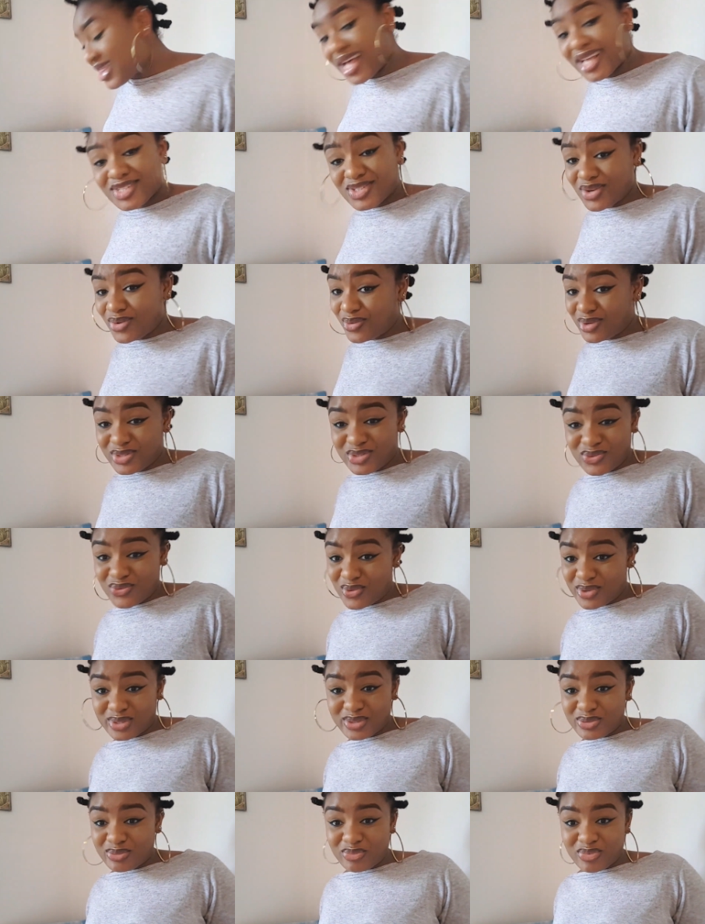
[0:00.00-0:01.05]
That's not what you
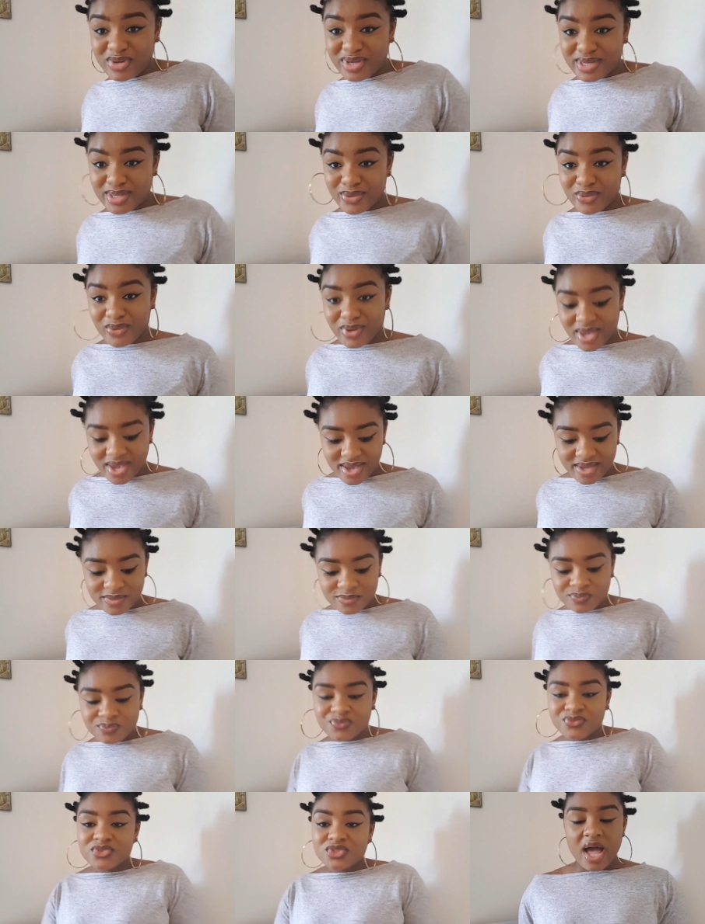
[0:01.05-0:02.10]
want to bring, okay?
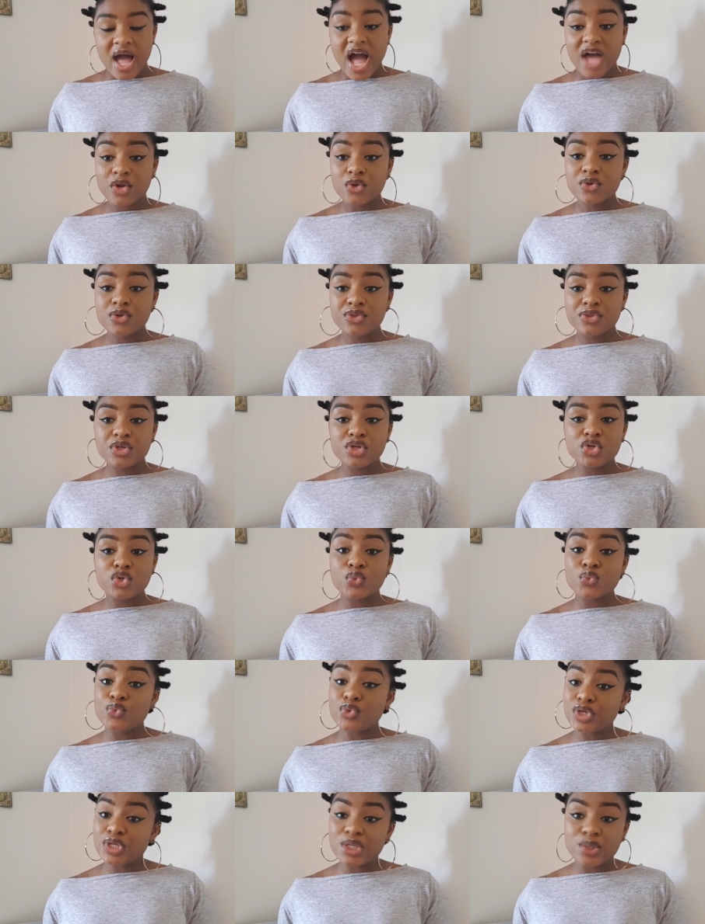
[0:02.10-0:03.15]
Another thing you
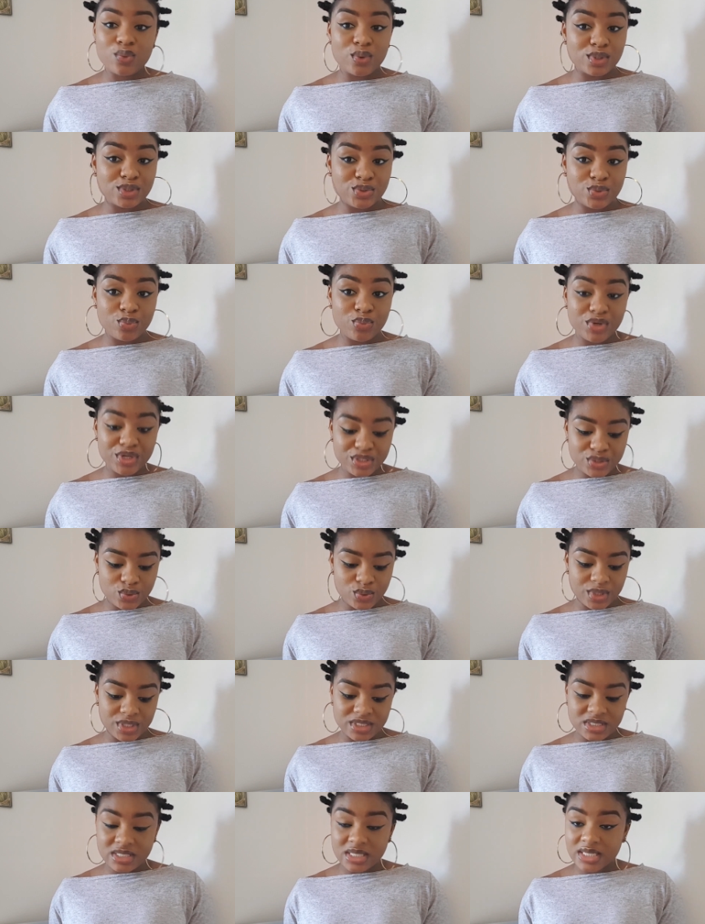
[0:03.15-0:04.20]
really want to bring to
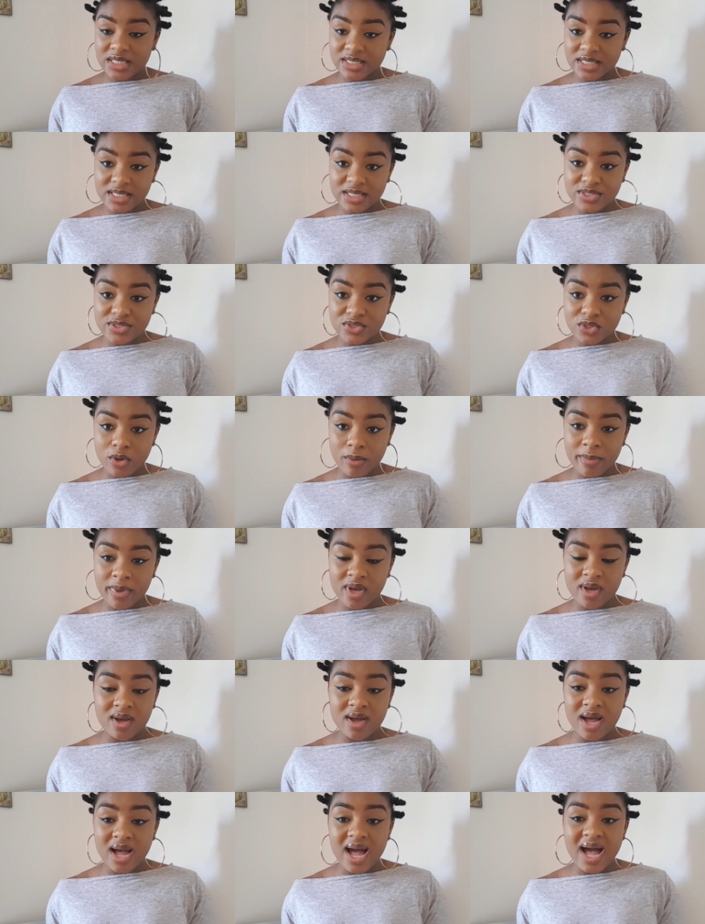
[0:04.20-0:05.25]
Italy this
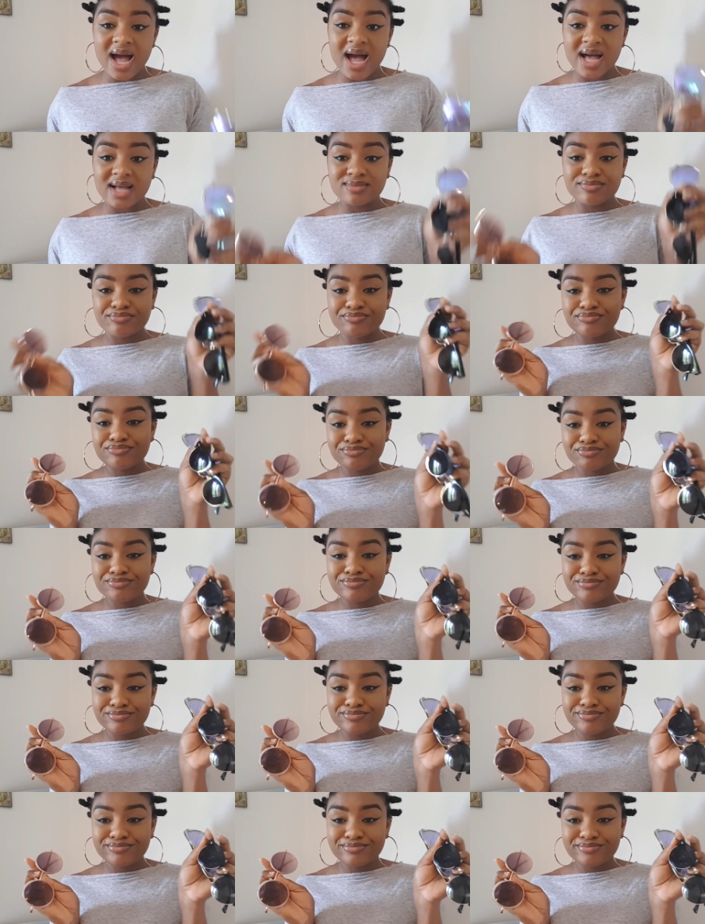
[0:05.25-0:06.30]
summer are
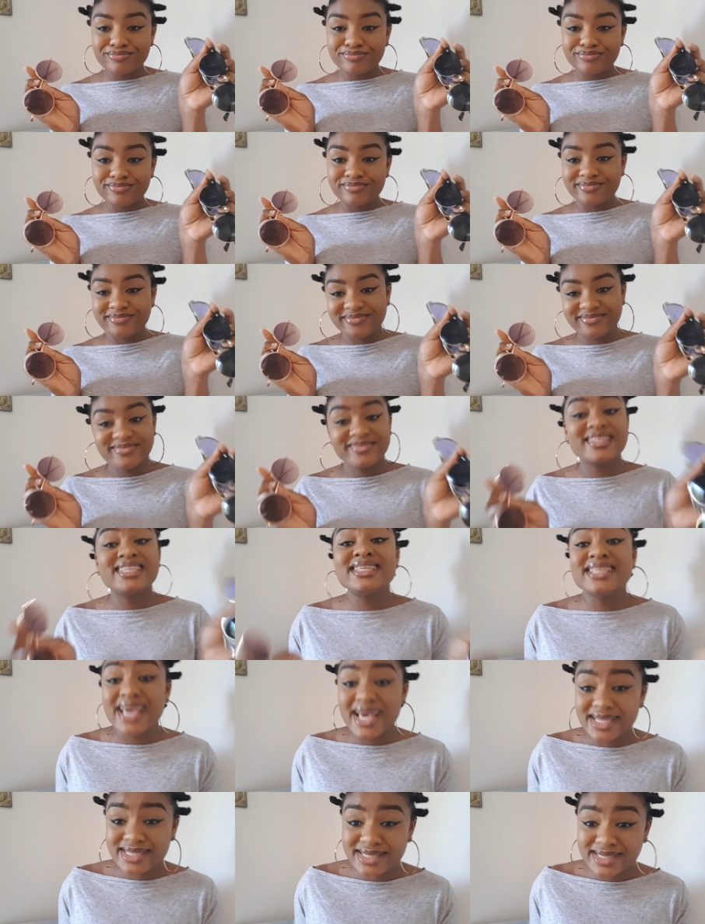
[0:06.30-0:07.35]

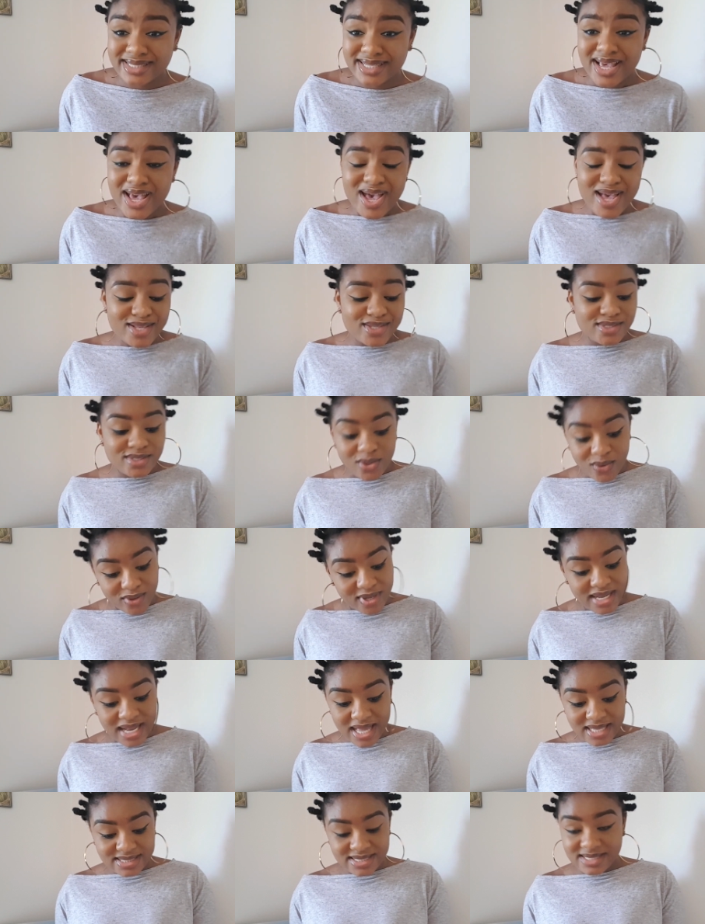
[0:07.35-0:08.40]
yes
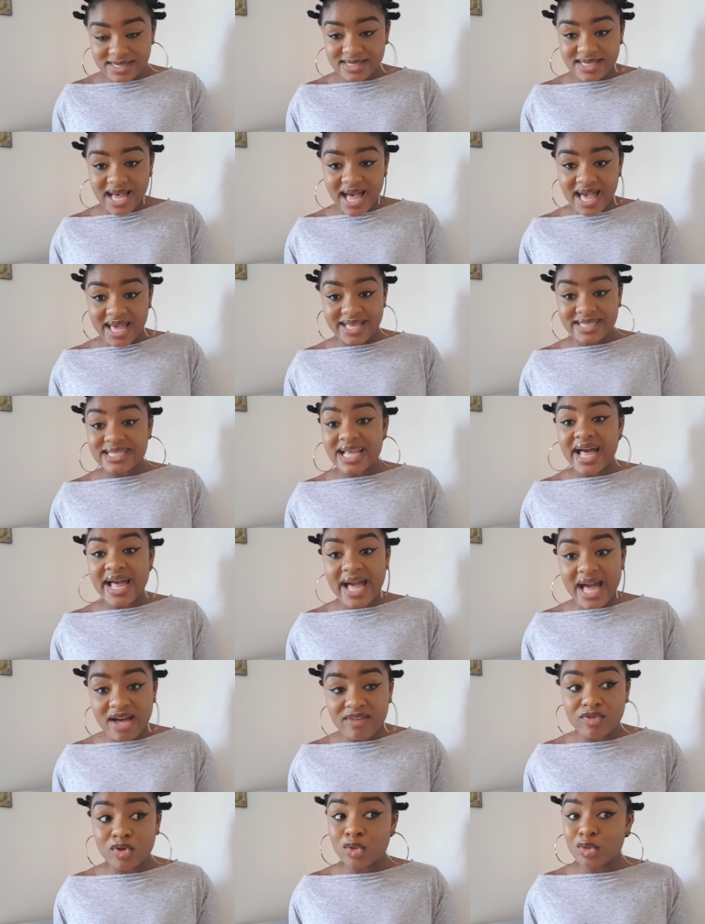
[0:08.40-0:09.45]
sunglasses guys i
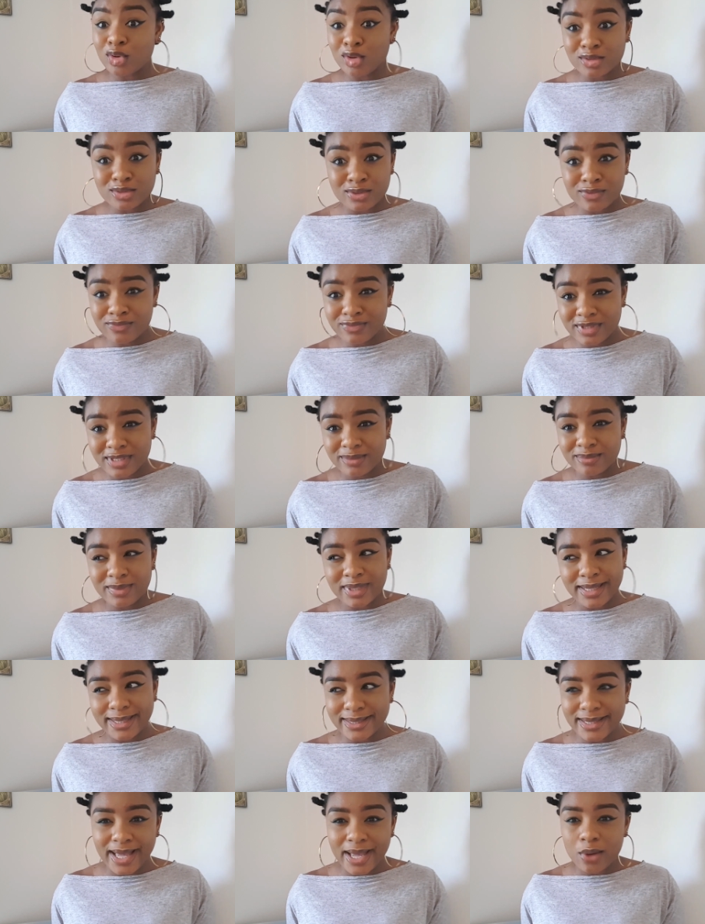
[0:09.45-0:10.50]
have a lot of them
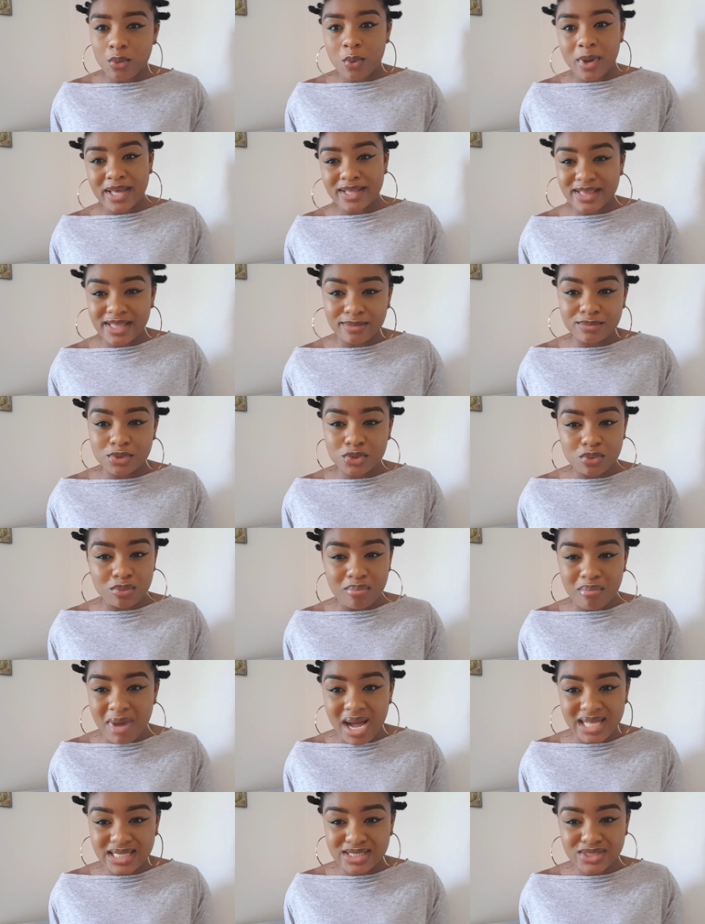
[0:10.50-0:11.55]
like i wear them to
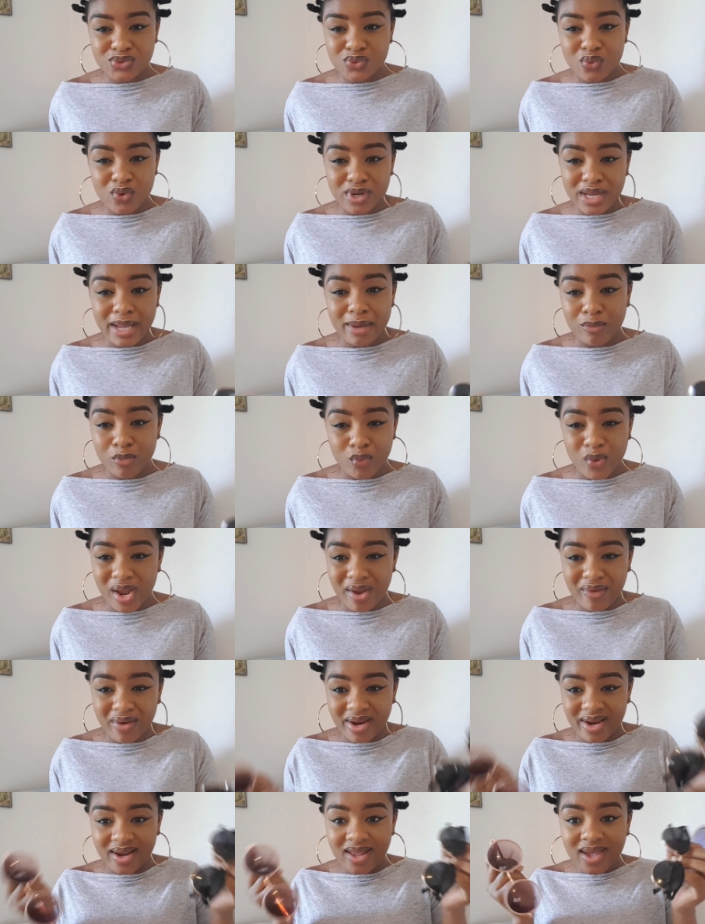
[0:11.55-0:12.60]
match what i'm
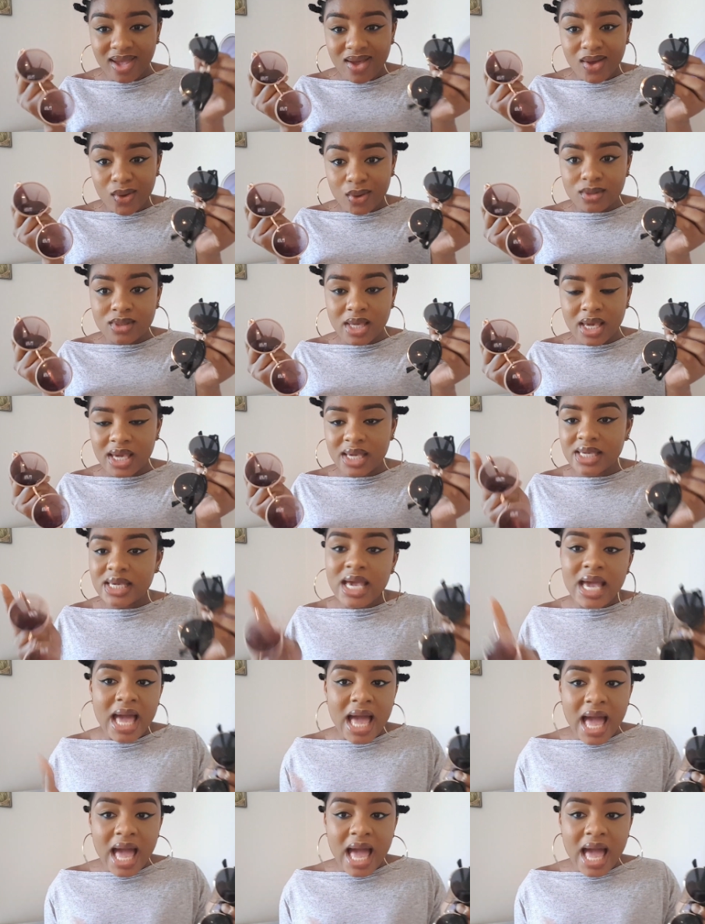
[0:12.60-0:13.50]
wearing okay